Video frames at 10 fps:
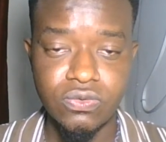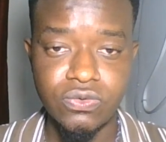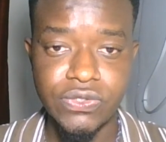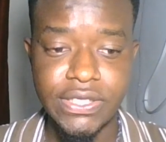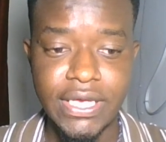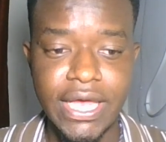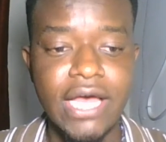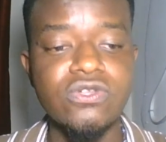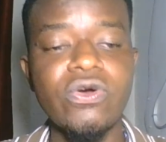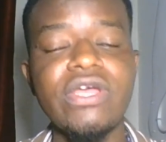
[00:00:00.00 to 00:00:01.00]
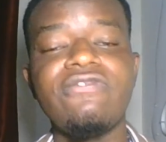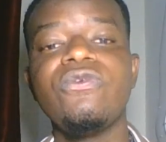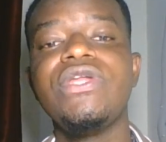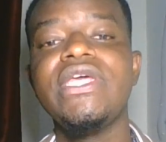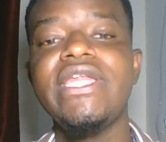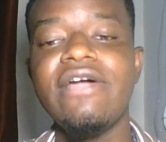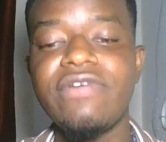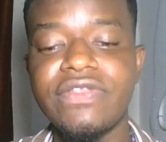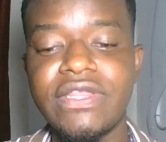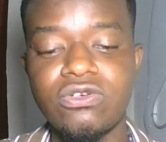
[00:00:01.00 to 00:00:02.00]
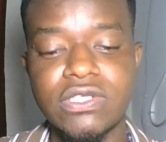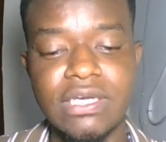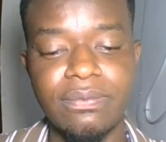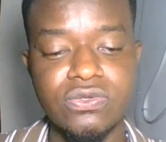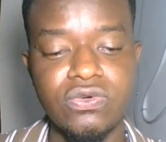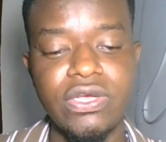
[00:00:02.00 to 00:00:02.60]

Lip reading: You see, so if you did everything that you're supposed to do,